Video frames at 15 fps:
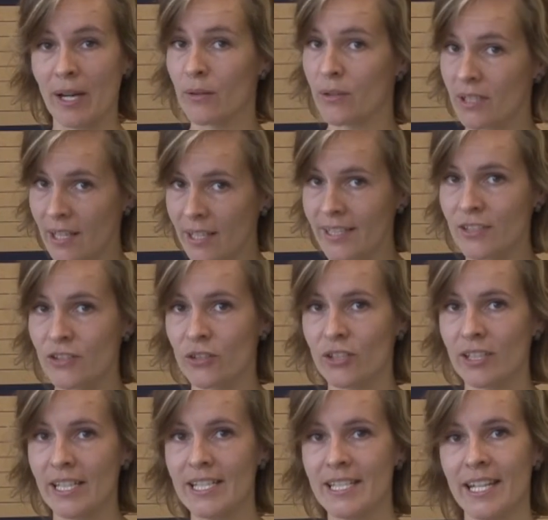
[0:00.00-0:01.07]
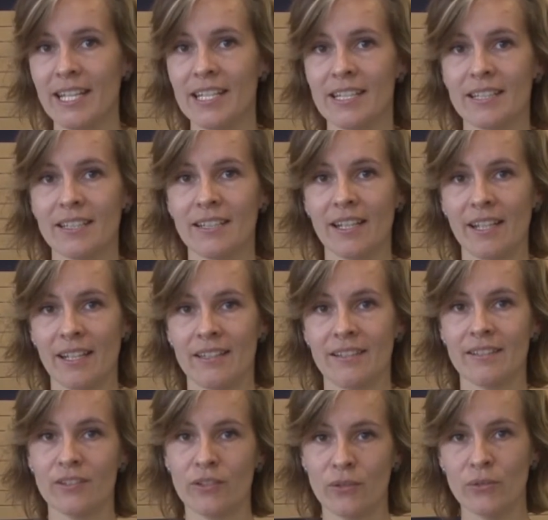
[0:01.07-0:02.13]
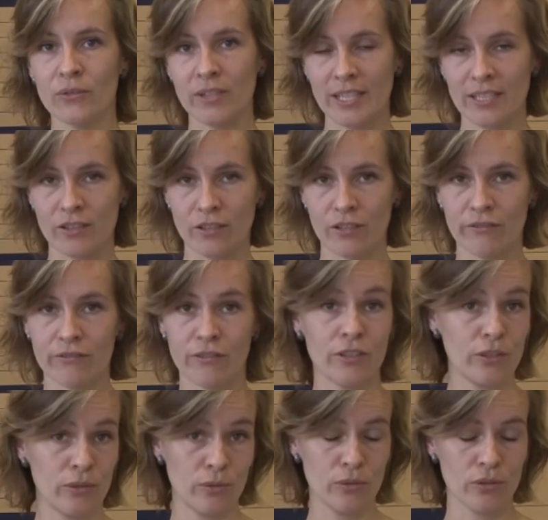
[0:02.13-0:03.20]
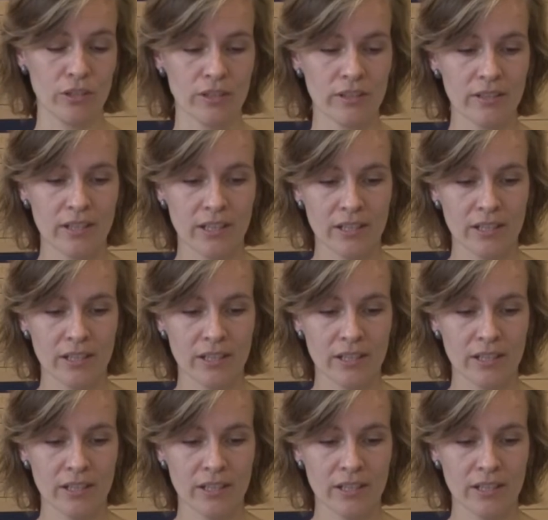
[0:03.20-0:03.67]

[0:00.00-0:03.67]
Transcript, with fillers: our client's organization and the context of the user